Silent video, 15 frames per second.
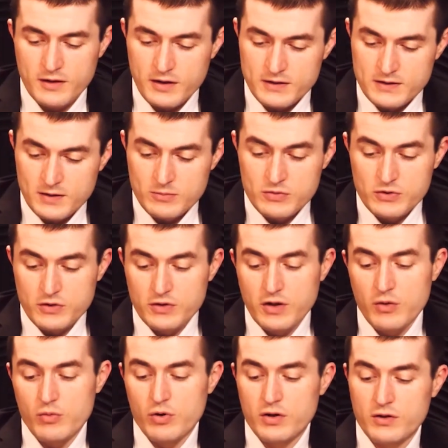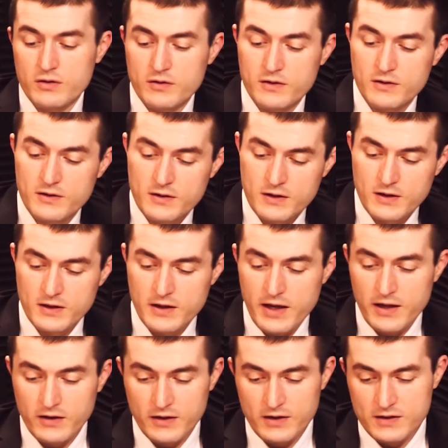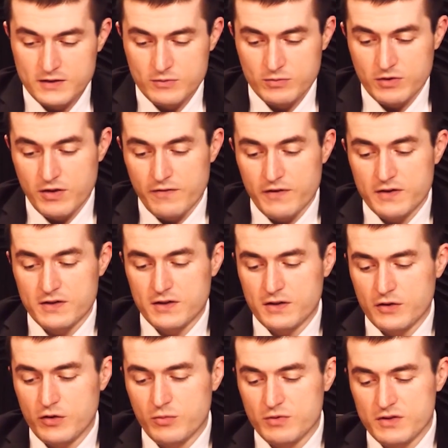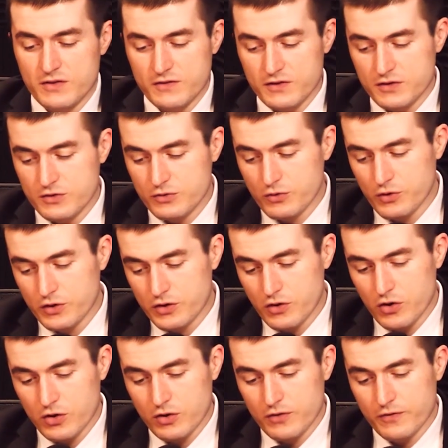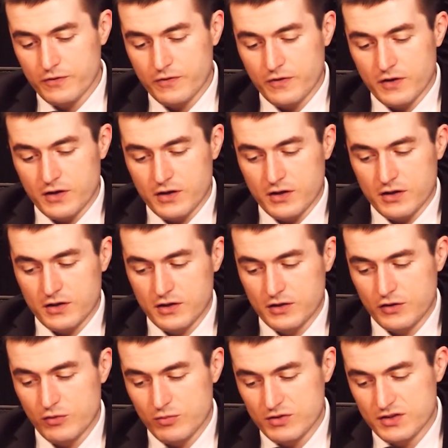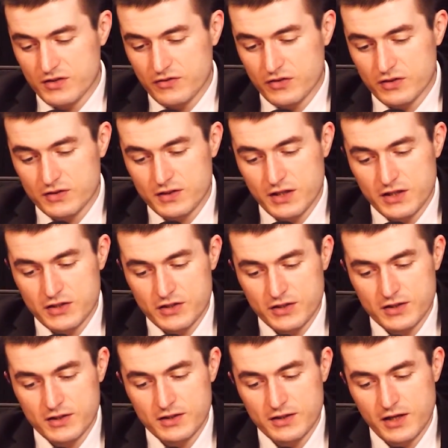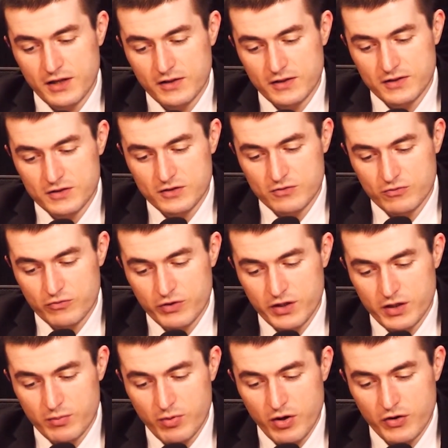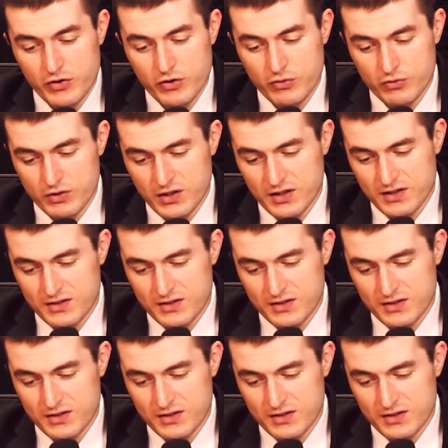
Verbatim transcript: As I'm sure they will. Uh, aliens, when they visit, and humans have destroyed all of uh, human civilization. Aliens read about you in an